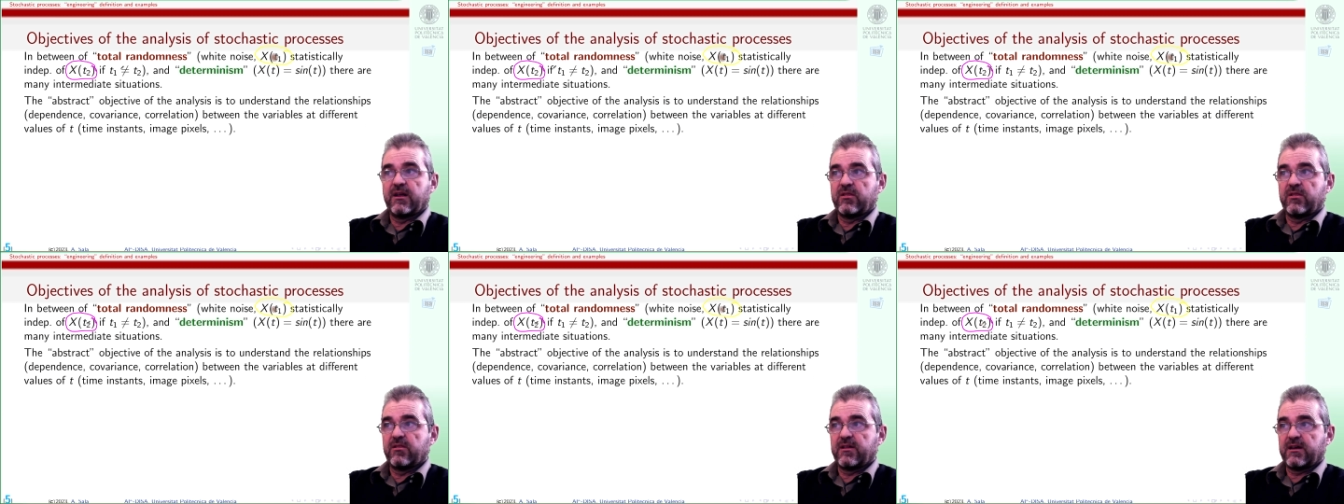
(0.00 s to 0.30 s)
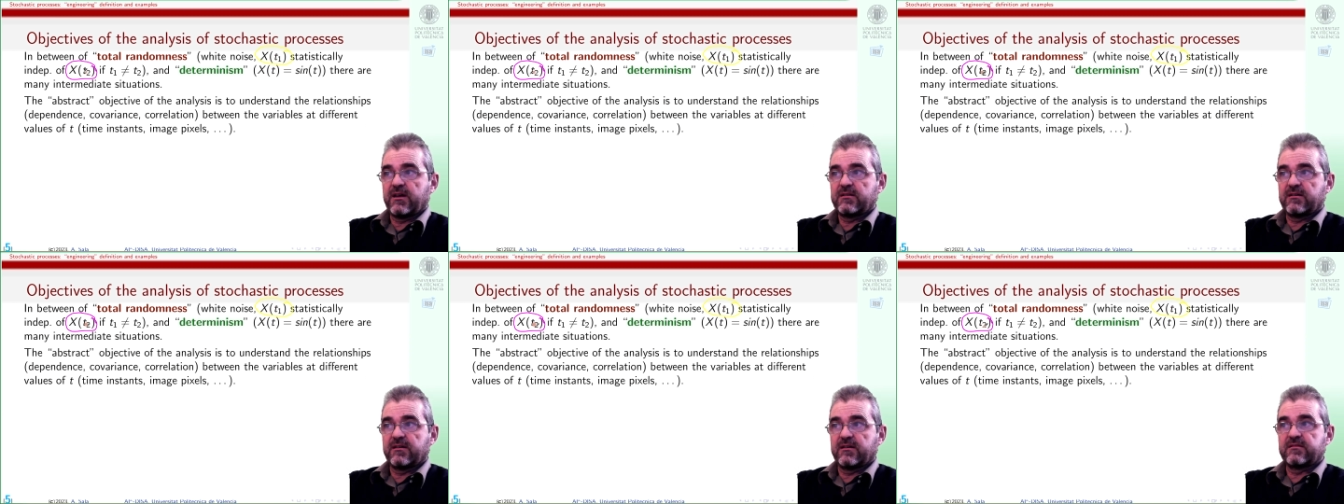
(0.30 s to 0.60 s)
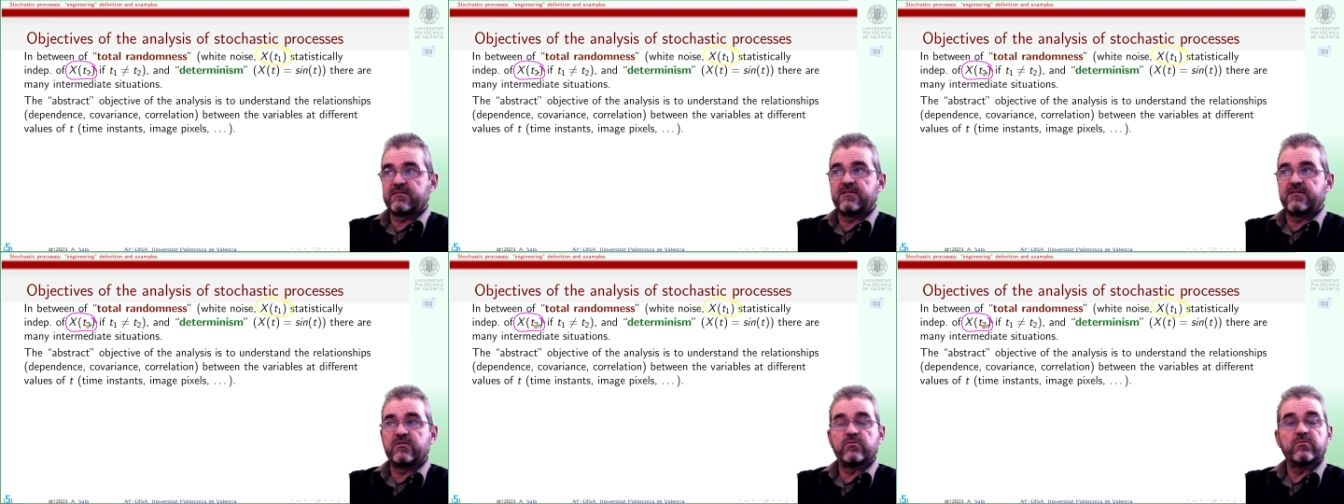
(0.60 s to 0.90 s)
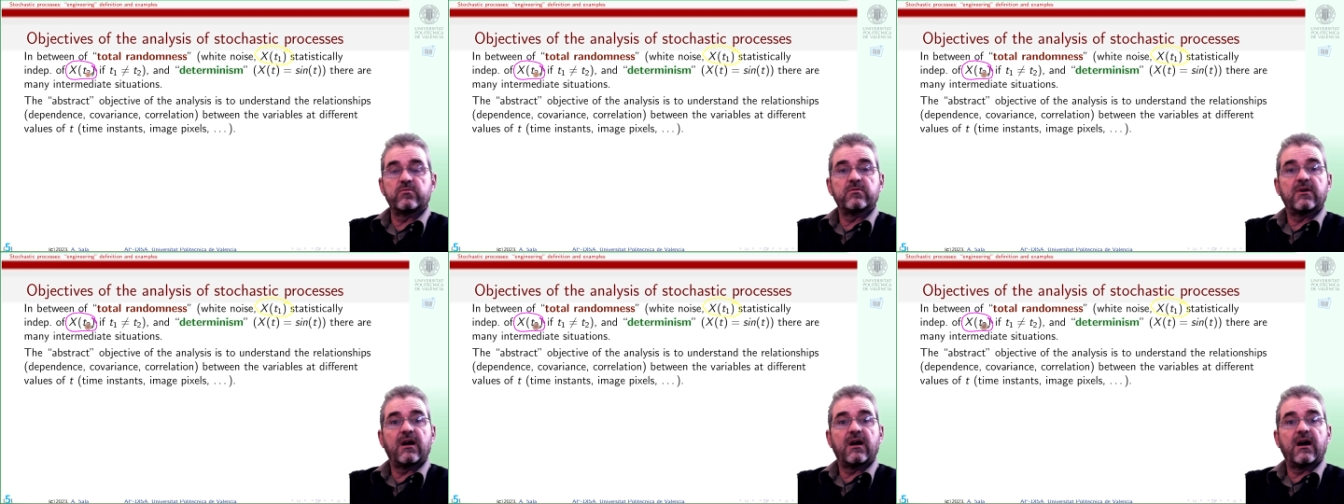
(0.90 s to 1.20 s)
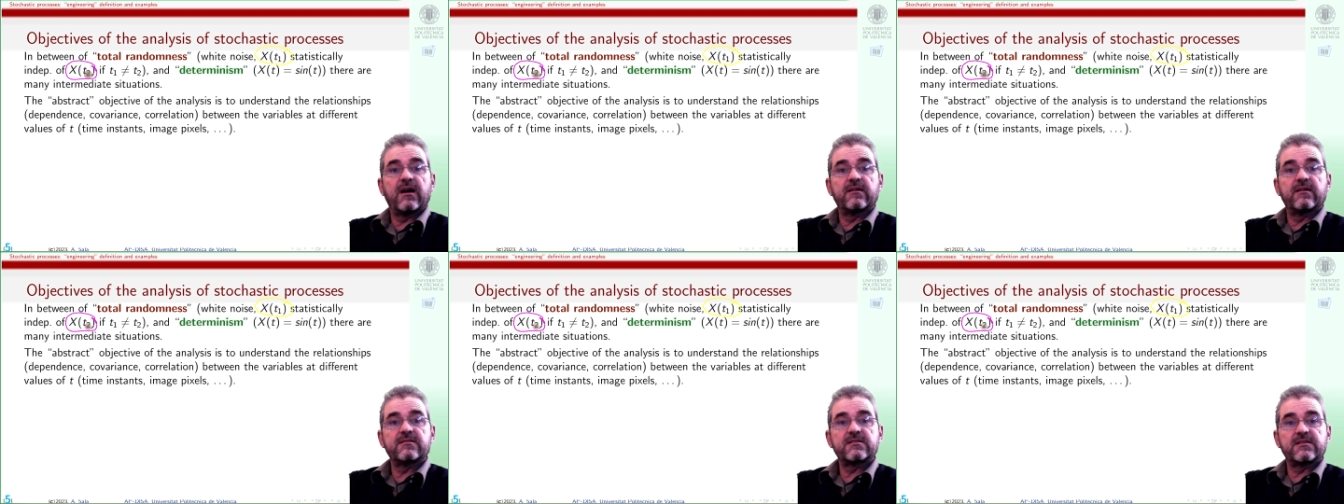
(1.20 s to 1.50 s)
and that at t2
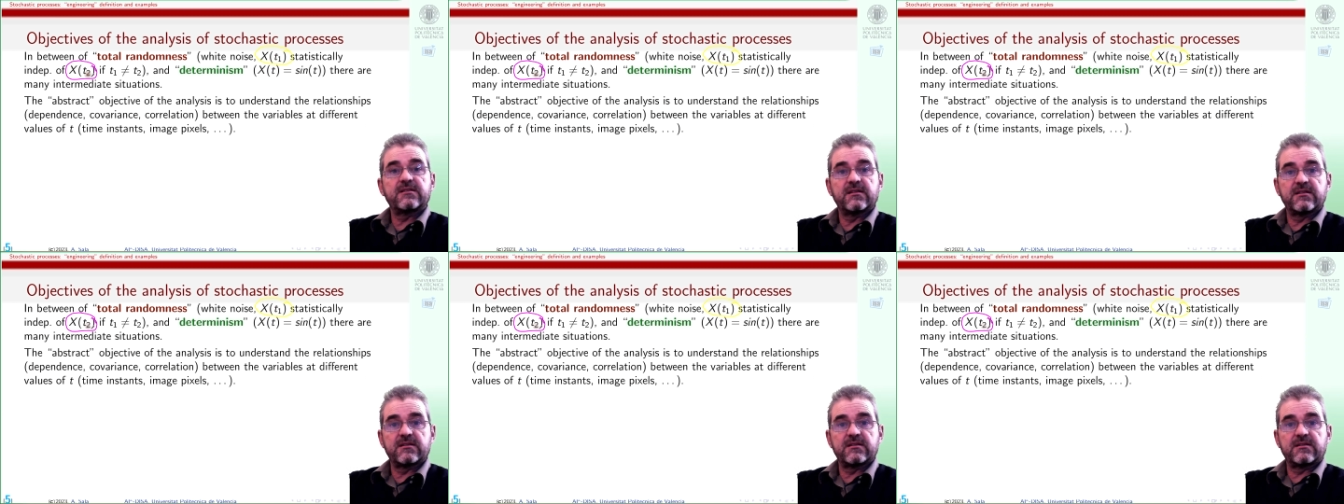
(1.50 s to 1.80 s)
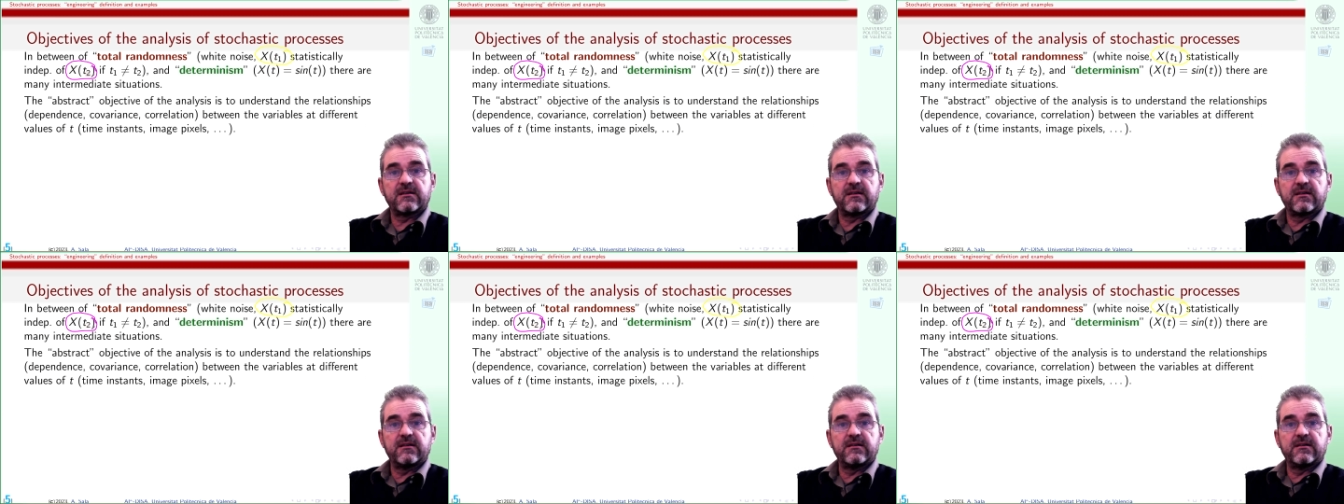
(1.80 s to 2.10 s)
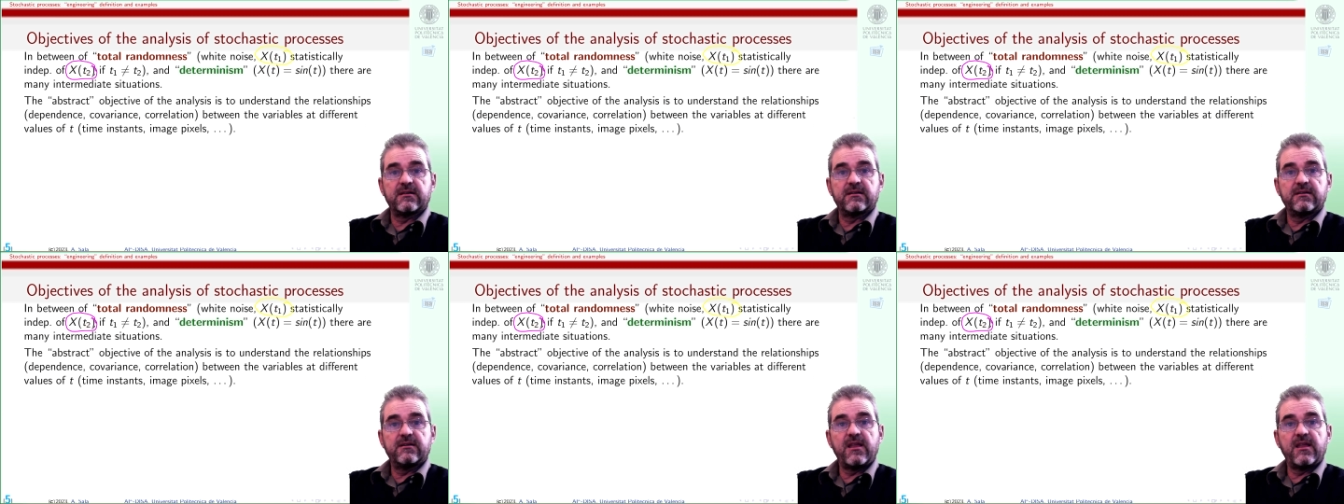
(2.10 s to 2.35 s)
are statistically